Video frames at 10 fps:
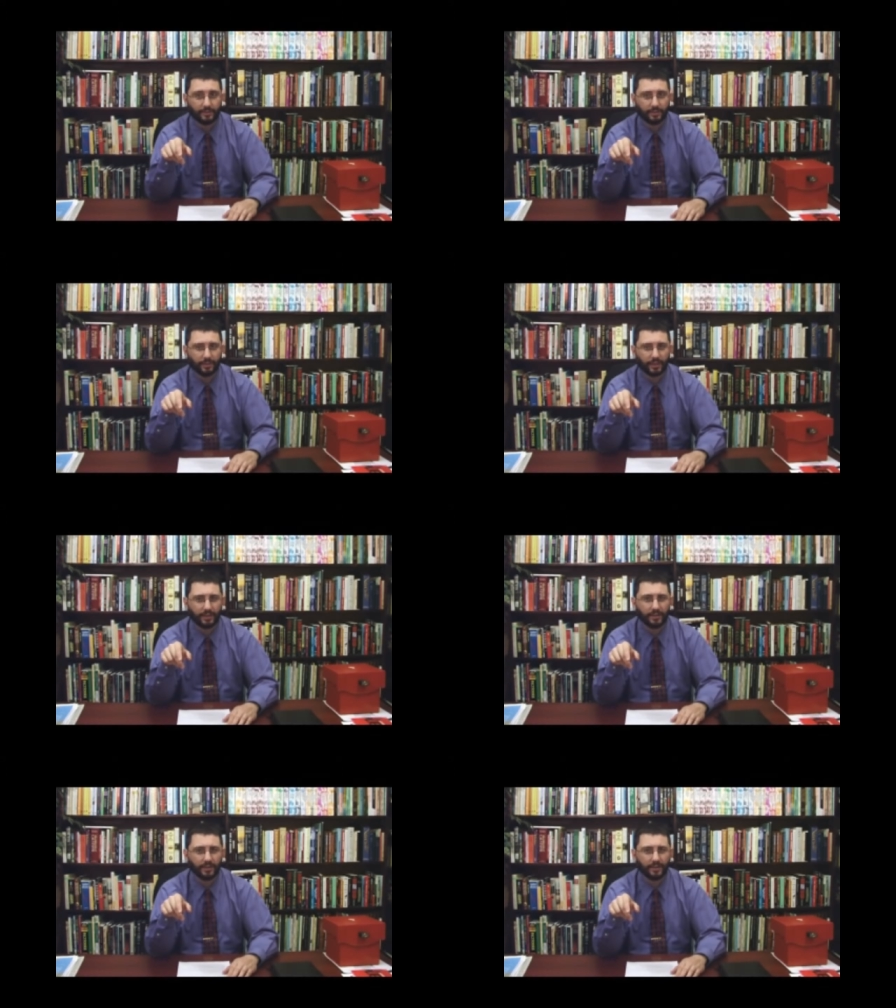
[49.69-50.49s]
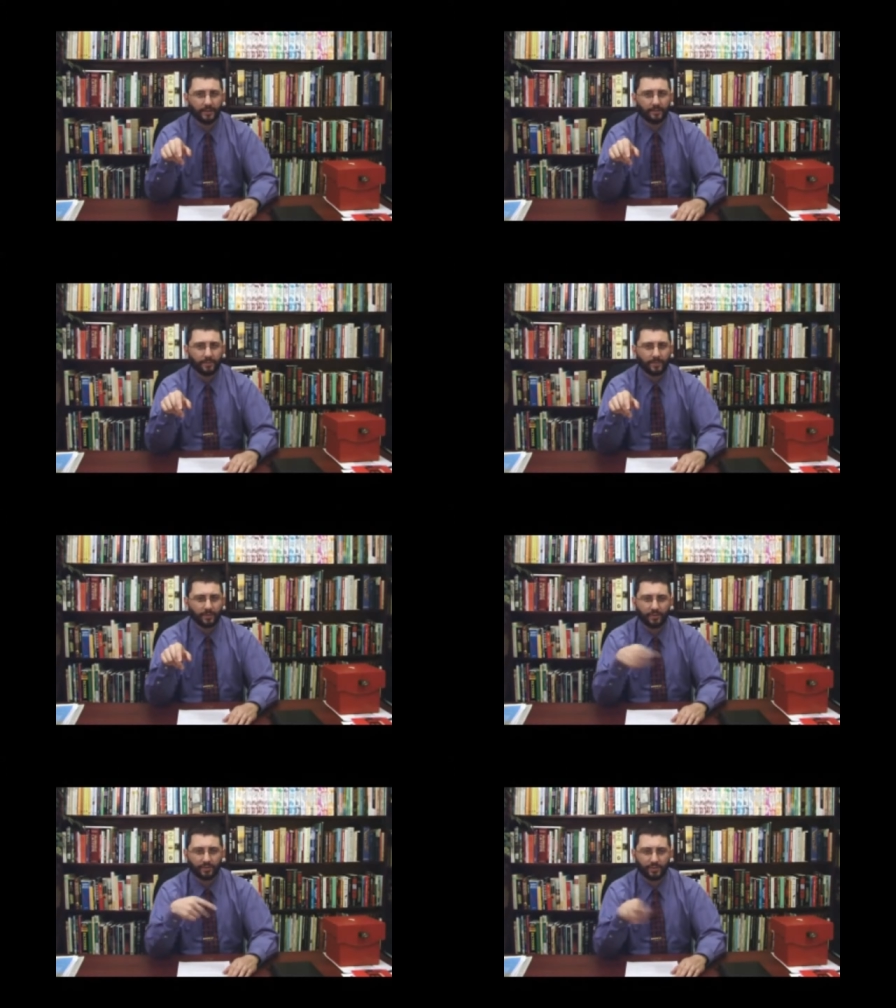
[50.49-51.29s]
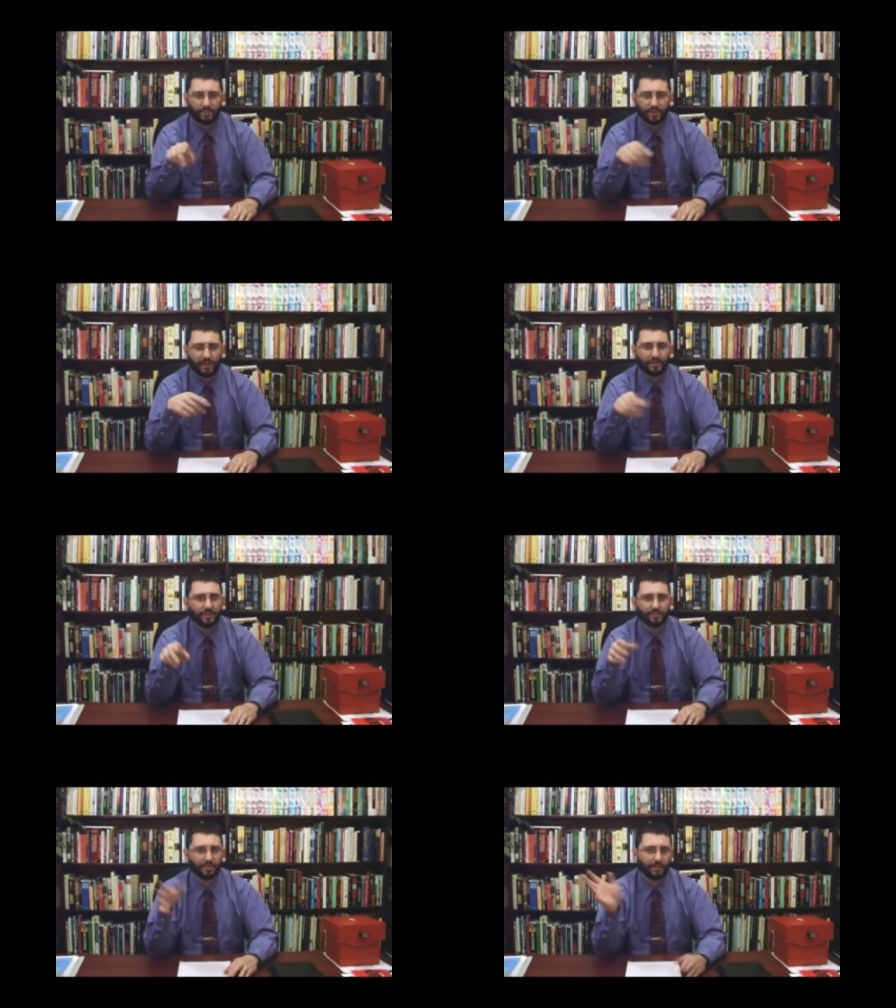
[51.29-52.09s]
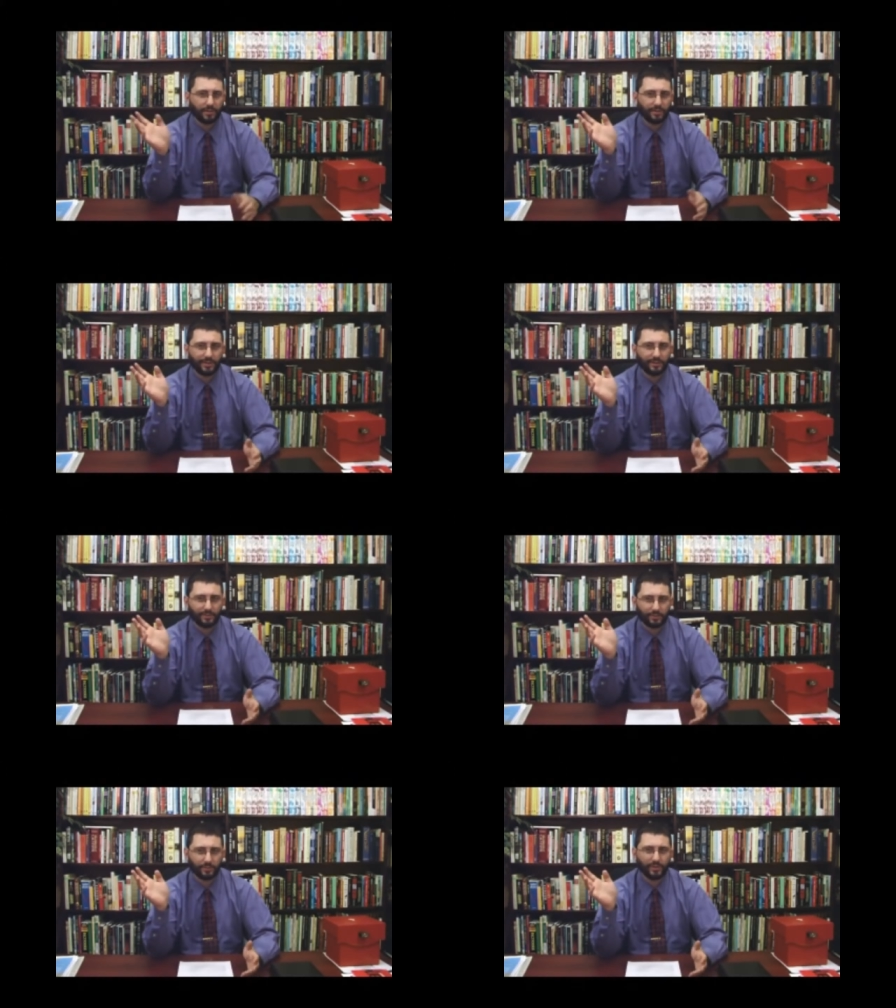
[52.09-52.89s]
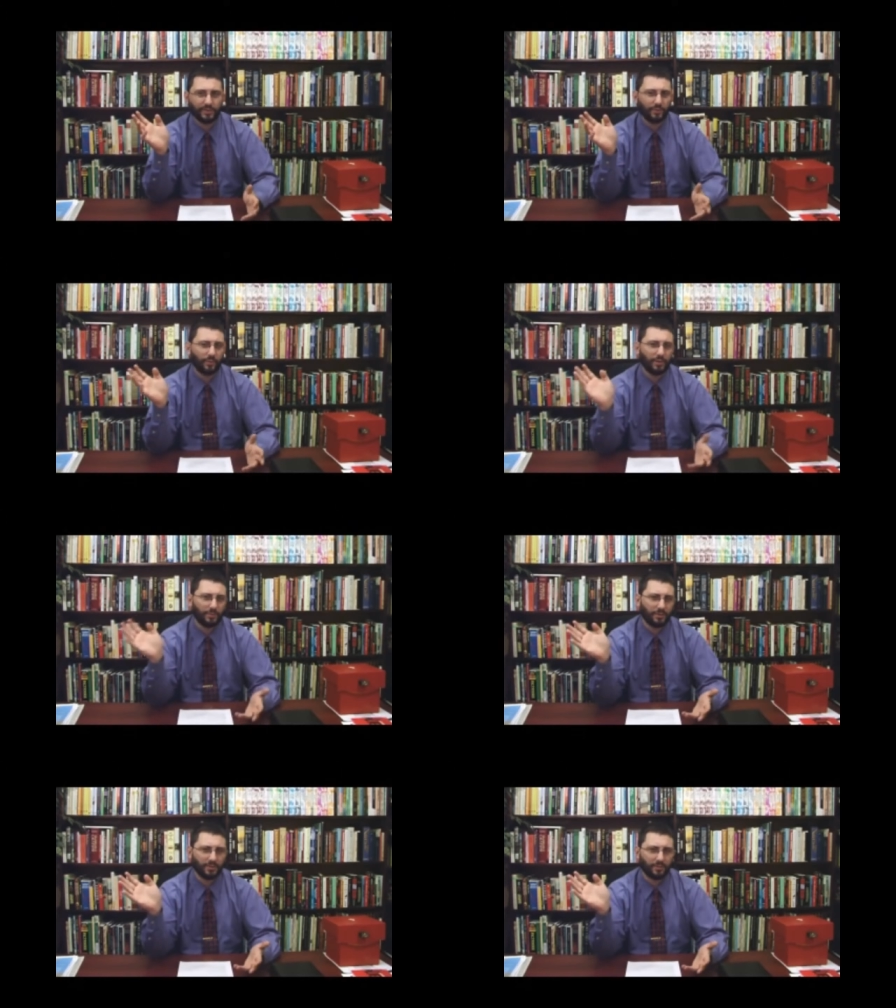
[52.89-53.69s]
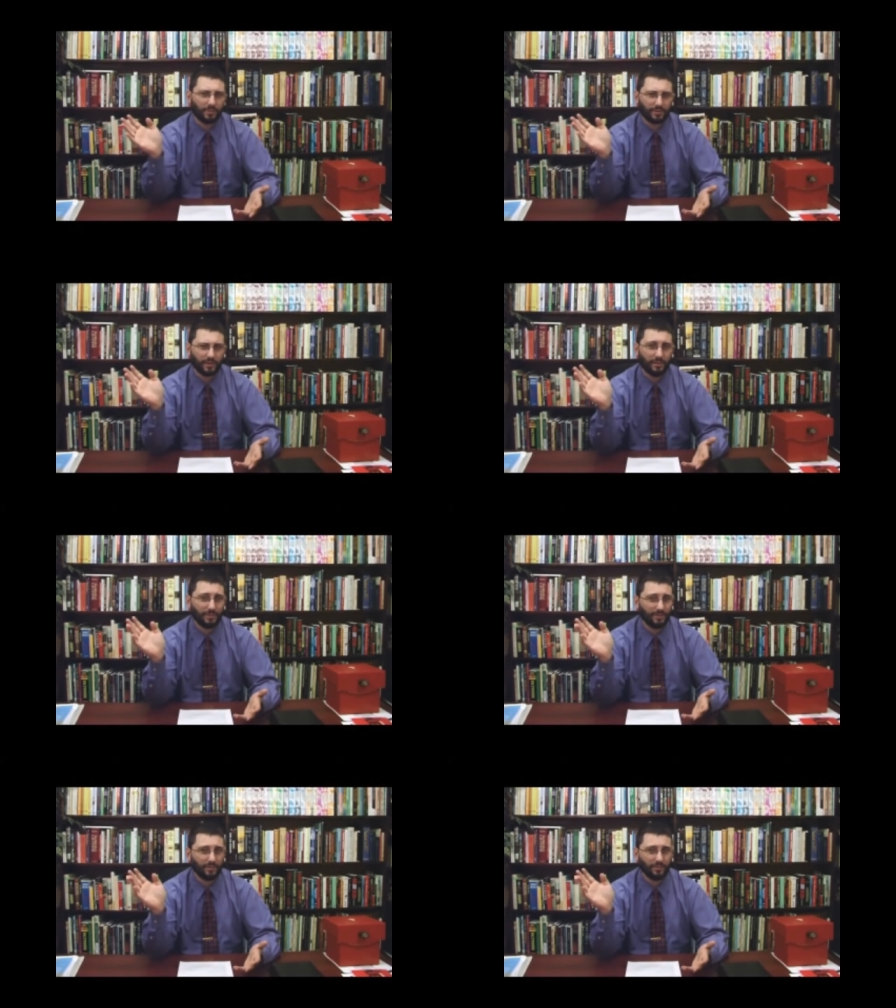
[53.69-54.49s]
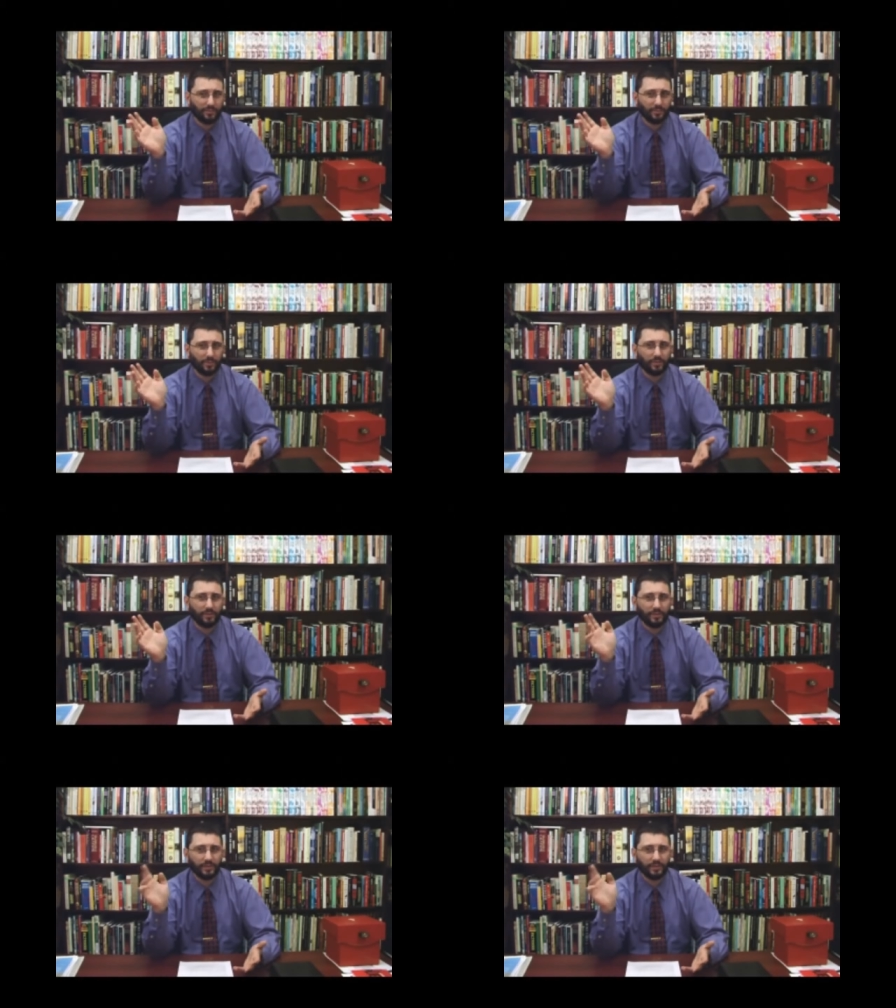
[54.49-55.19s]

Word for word: Okay? During the tribulation, it's probably going to get destroyed. So what are you putting so much time into it for?